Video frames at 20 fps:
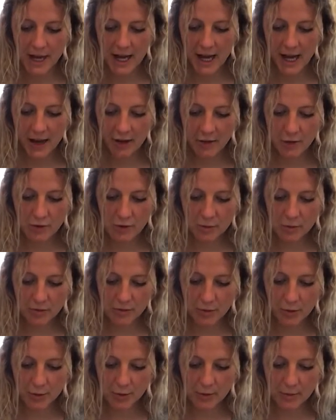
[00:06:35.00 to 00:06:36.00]
However,
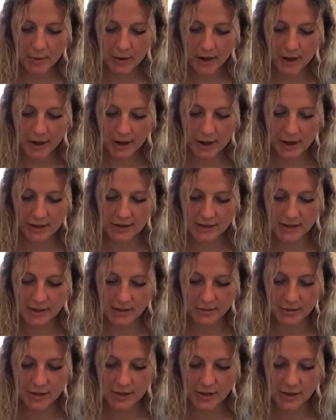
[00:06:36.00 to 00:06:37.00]
before we put our yolks
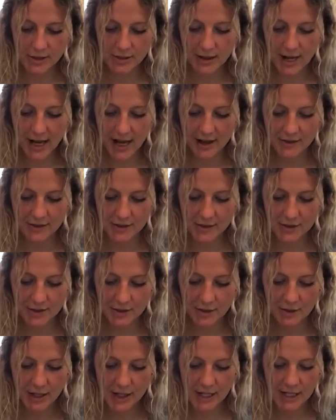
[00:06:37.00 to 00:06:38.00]
in, we do have
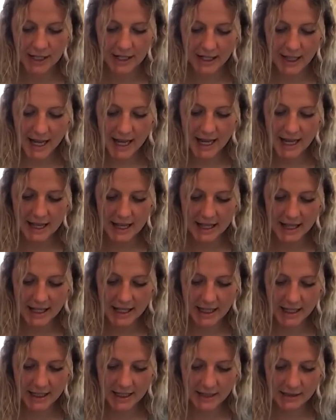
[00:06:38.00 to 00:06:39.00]
to let
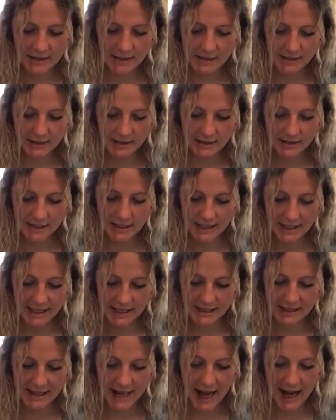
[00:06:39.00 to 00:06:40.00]
these
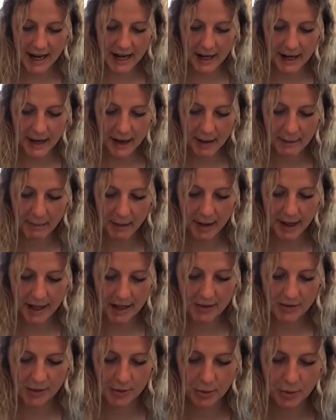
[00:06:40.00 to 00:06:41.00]
set a bit.
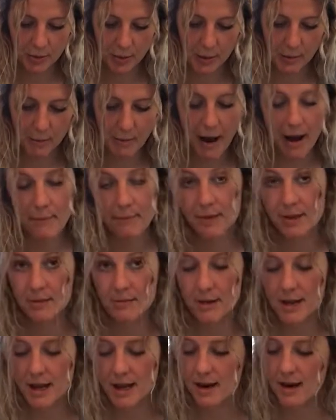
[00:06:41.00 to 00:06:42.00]
So we'll pop
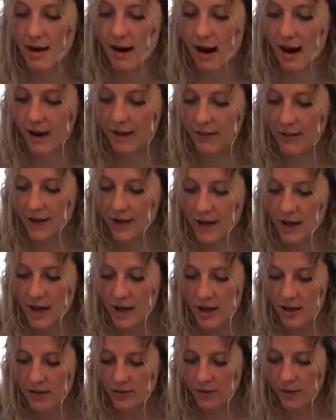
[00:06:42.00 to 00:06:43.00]
them in our oven
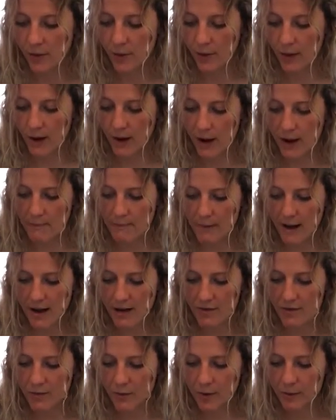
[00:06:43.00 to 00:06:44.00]
for
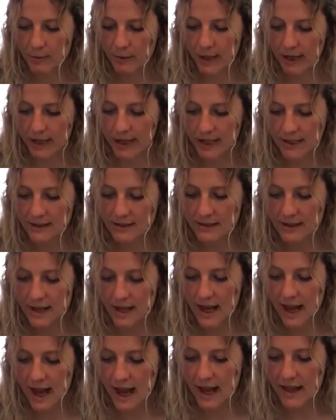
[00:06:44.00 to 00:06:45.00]
about 4 minutes,
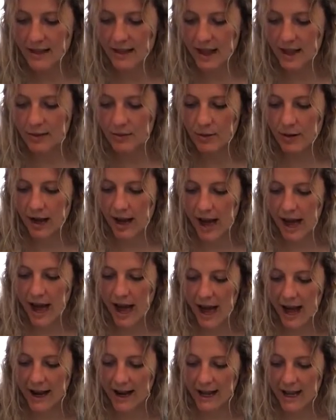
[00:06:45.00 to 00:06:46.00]
and then we'll
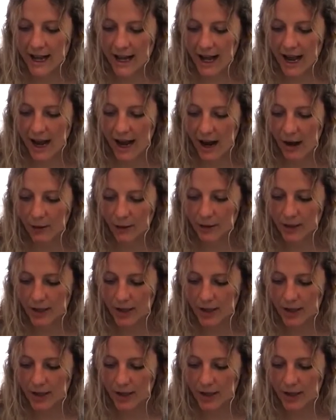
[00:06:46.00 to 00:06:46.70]
add our